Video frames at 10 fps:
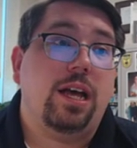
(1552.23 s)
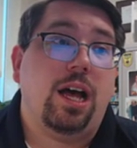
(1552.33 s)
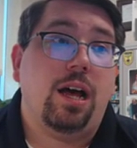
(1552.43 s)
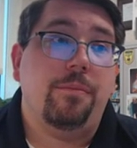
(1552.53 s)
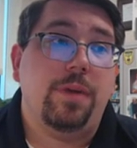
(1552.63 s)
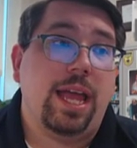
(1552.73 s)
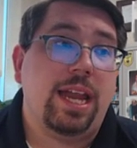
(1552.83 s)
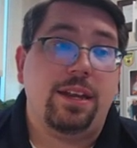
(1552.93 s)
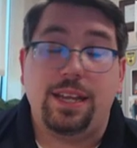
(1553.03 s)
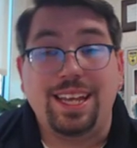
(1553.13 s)
Um,
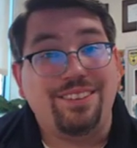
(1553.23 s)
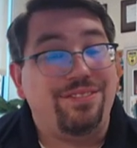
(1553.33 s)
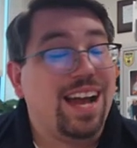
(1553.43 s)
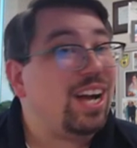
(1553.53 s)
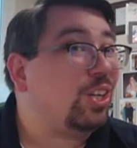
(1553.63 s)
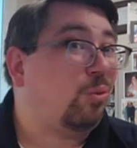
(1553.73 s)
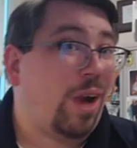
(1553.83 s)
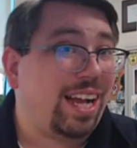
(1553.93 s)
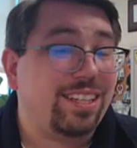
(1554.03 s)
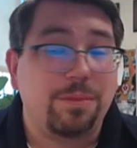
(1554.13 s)
and if not
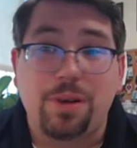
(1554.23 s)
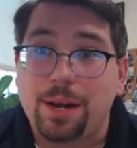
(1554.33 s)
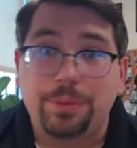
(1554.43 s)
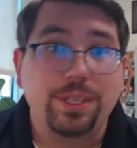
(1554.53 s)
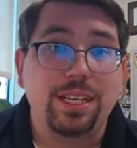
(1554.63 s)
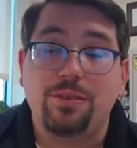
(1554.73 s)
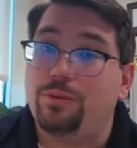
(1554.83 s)
corrected properly,